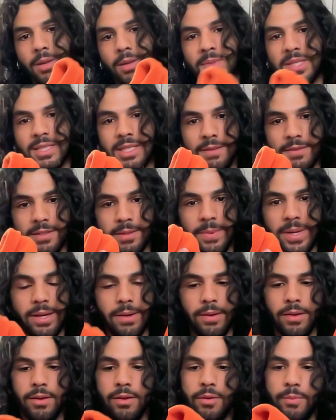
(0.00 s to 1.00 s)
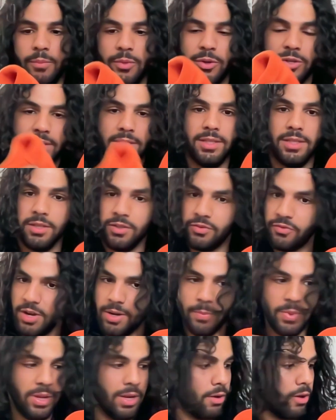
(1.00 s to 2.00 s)
up the sleeves a bit because it does run
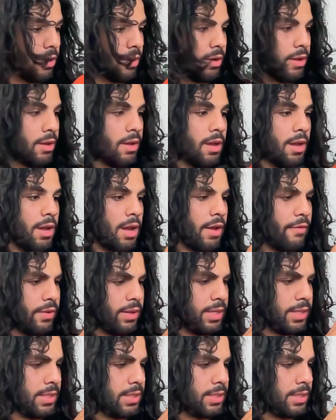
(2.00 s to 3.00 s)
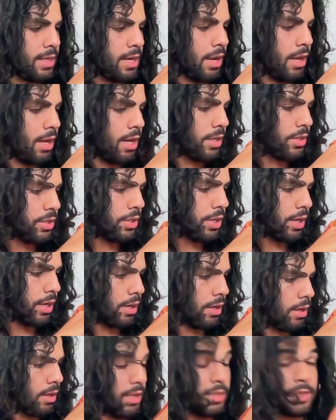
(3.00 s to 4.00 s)
a bit long. I think this is a large.
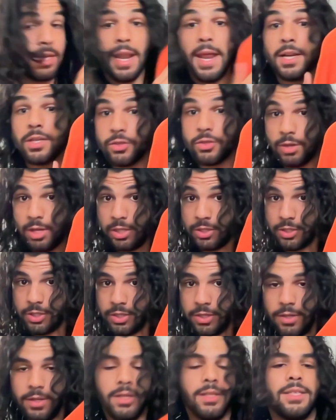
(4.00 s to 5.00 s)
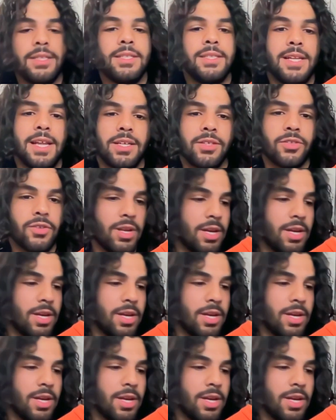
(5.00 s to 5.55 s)
It's an extra large. This is an extra